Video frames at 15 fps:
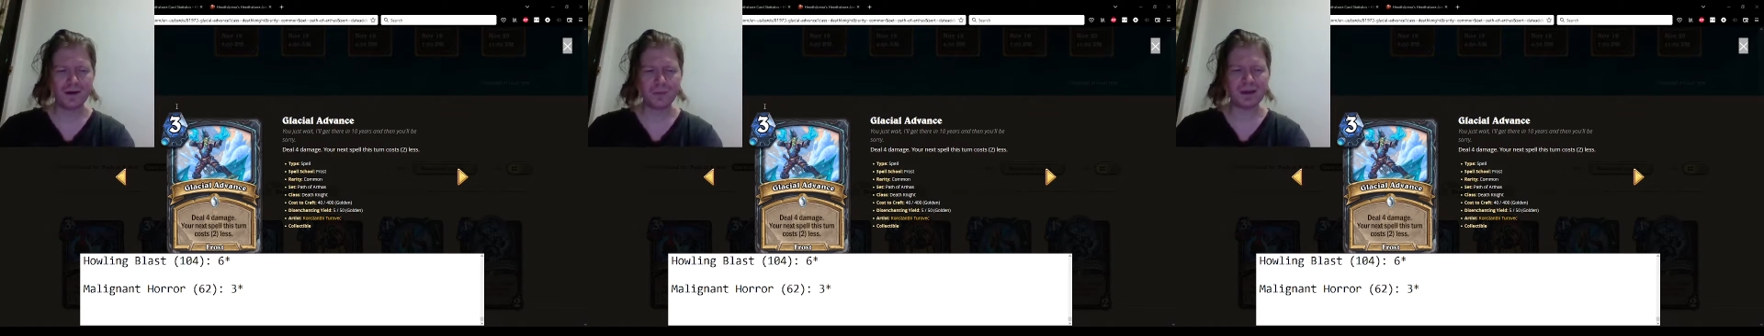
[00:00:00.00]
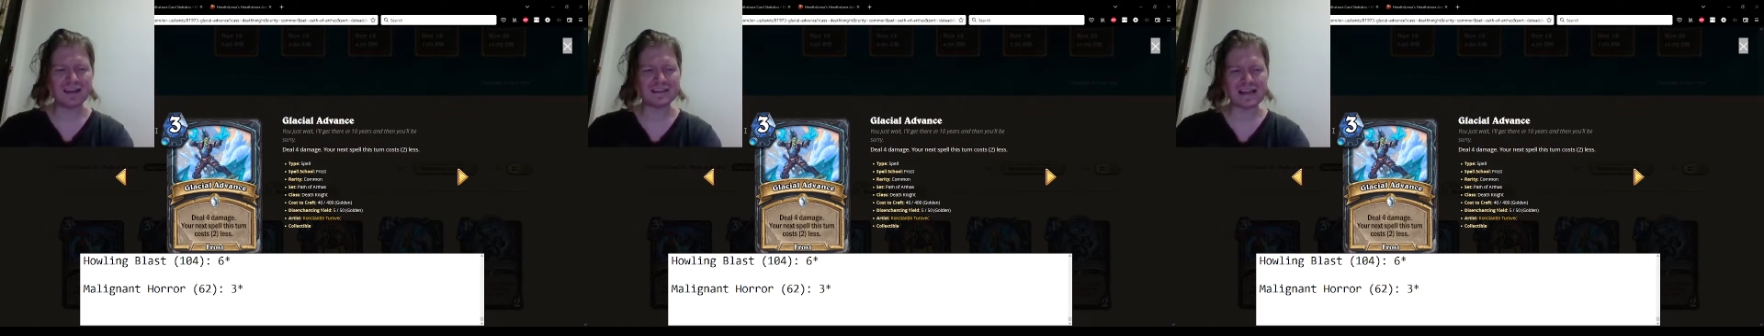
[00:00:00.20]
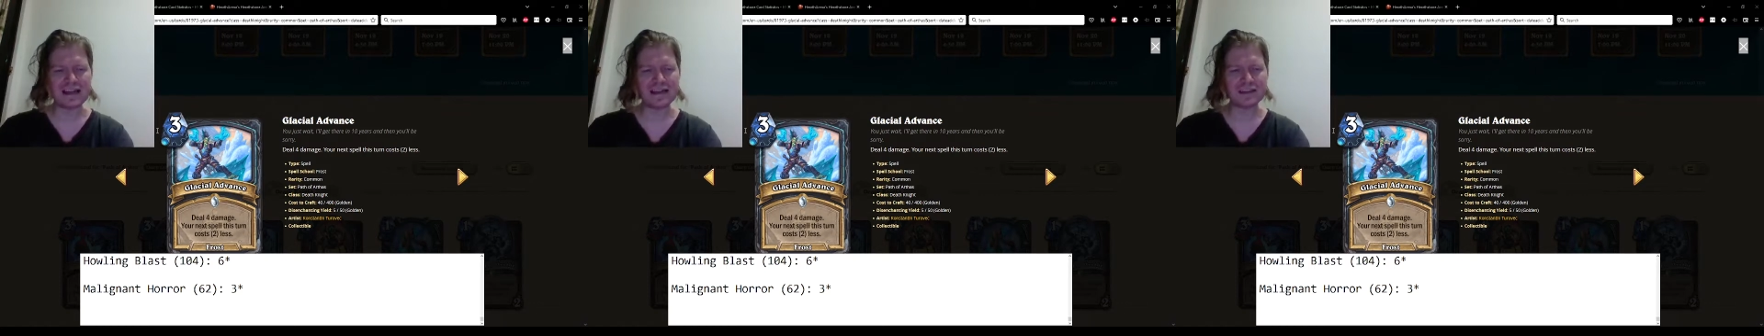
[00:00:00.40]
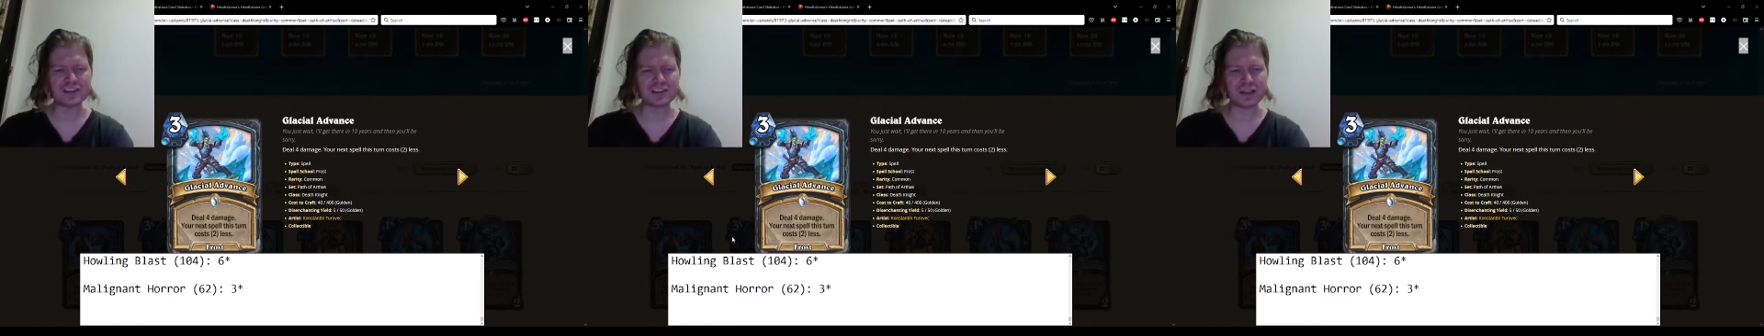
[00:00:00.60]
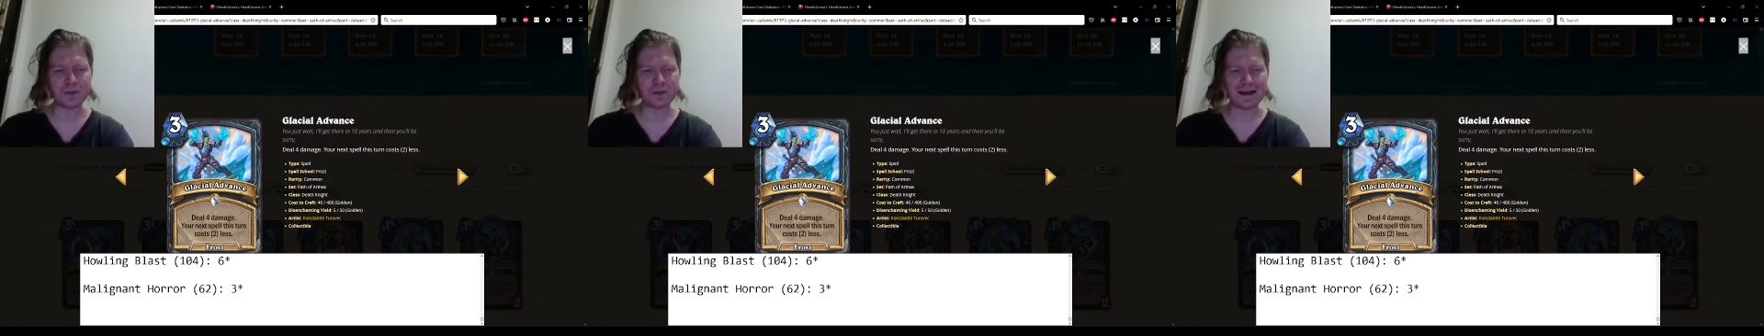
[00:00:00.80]
Because I
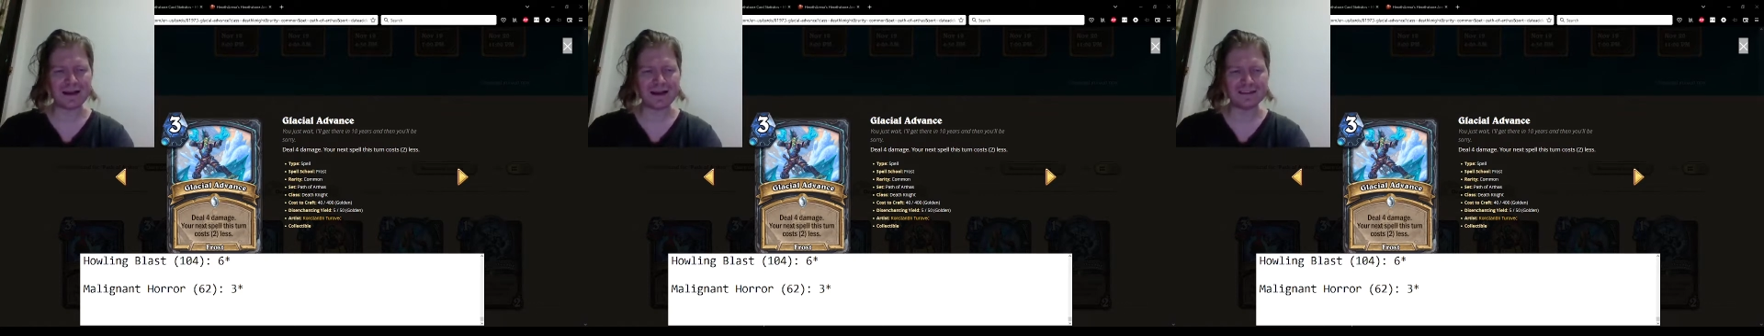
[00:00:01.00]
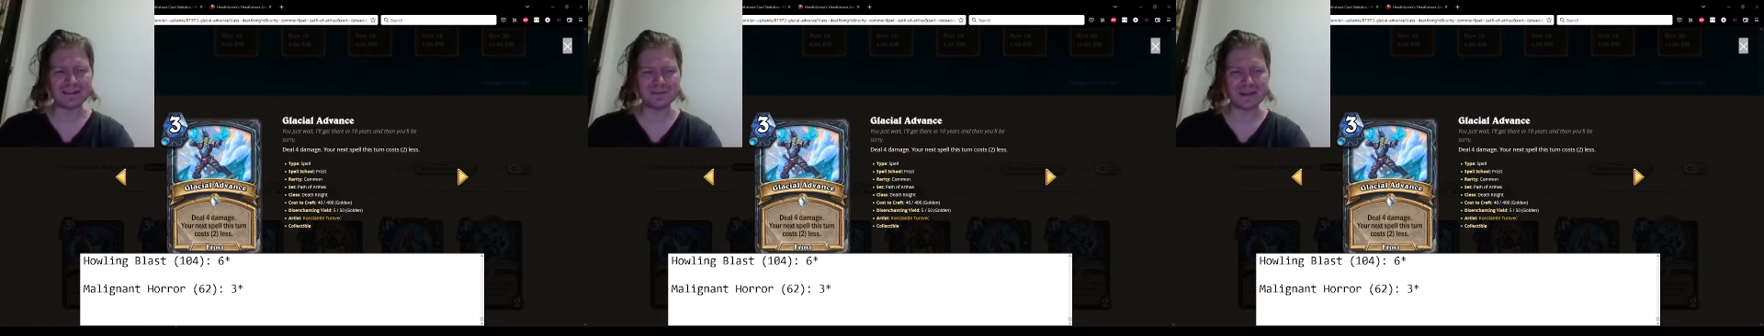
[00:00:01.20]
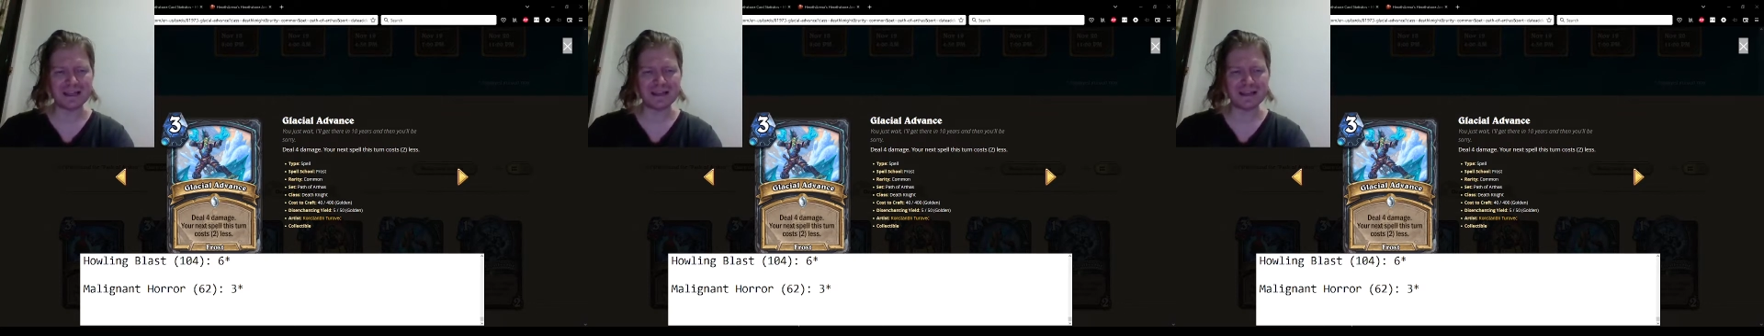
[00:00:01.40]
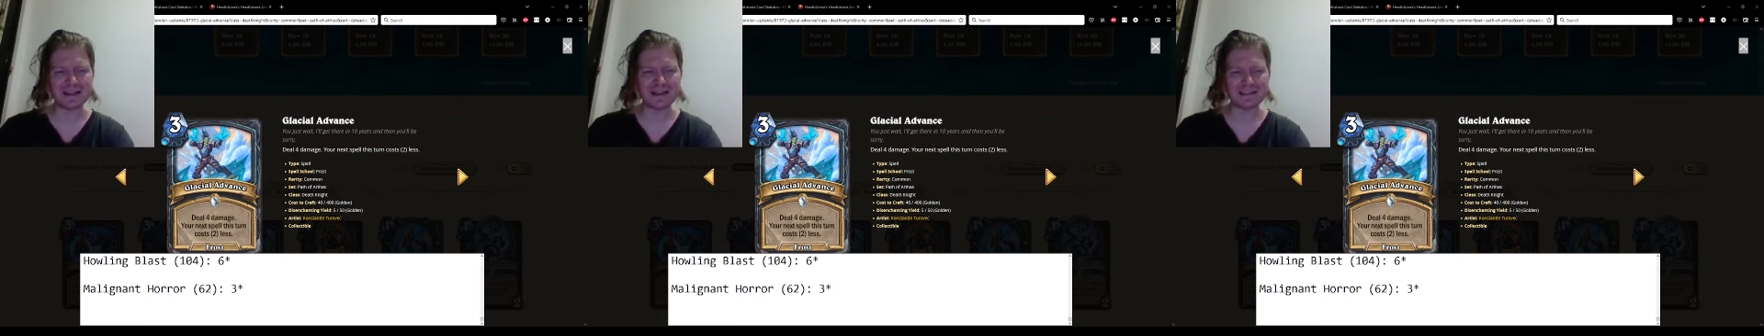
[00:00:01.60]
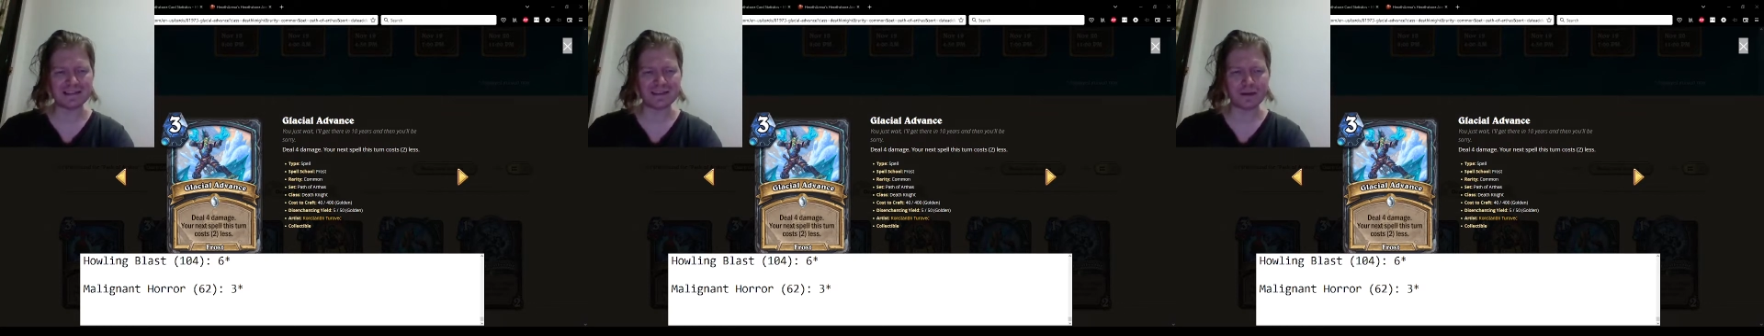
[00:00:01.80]
initially read it as minion
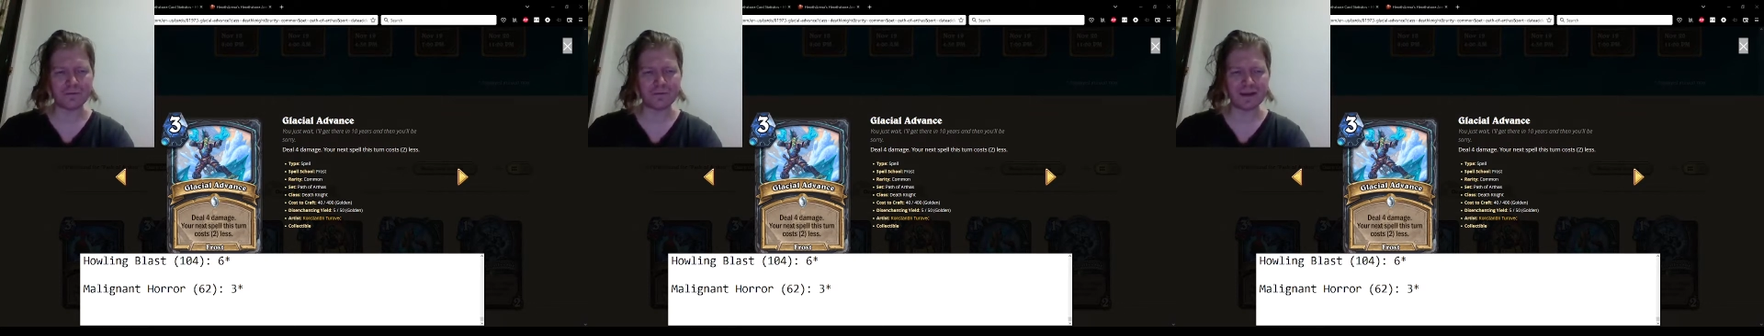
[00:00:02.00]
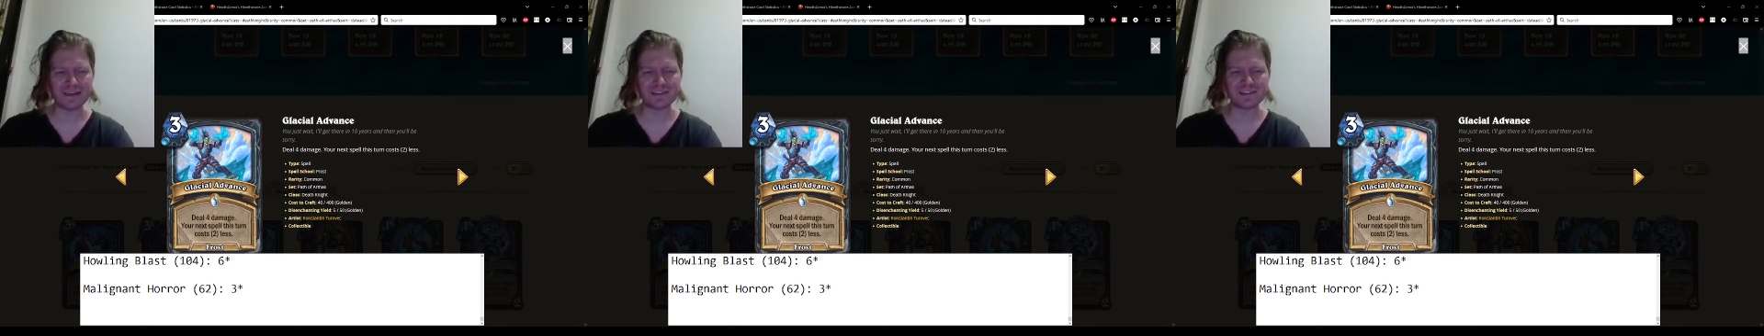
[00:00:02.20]
instead of face,